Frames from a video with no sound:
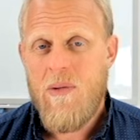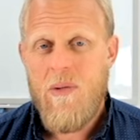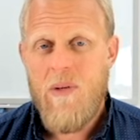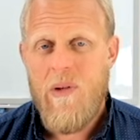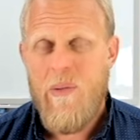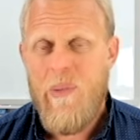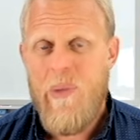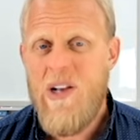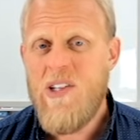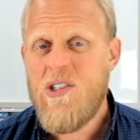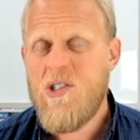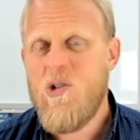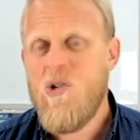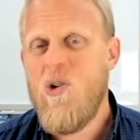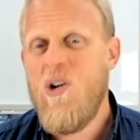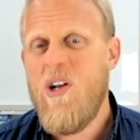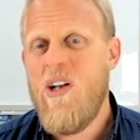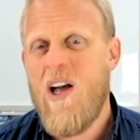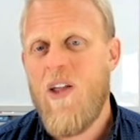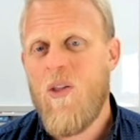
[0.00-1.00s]
but it's
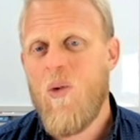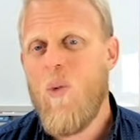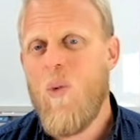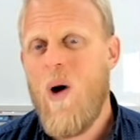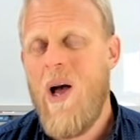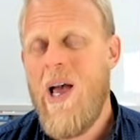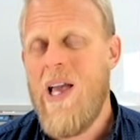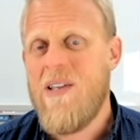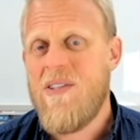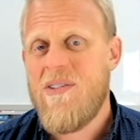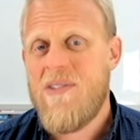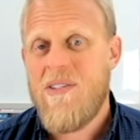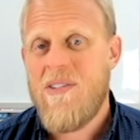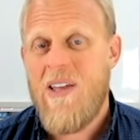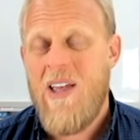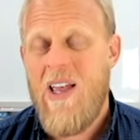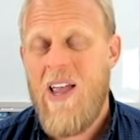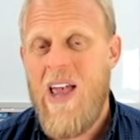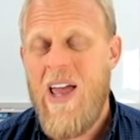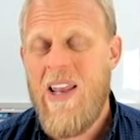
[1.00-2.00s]
good in other ways,
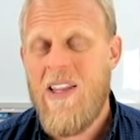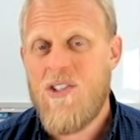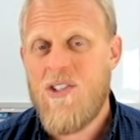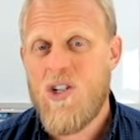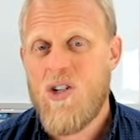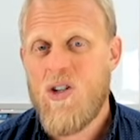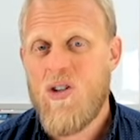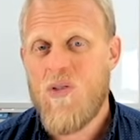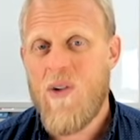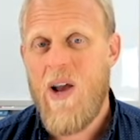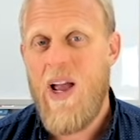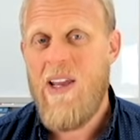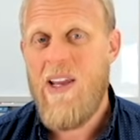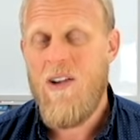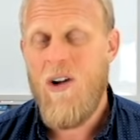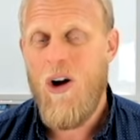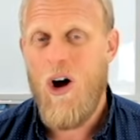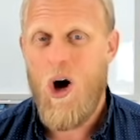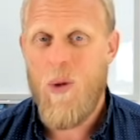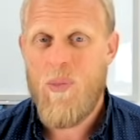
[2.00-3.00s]
and it's a great
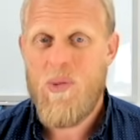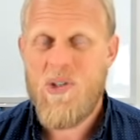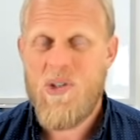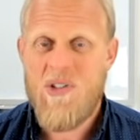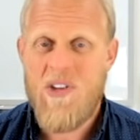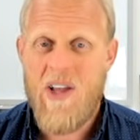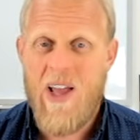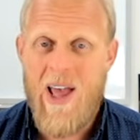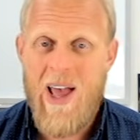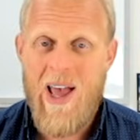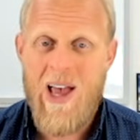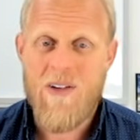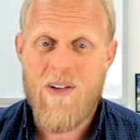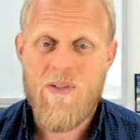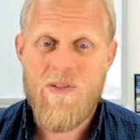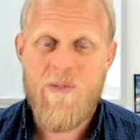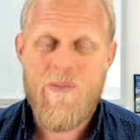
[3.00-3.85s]
option to have.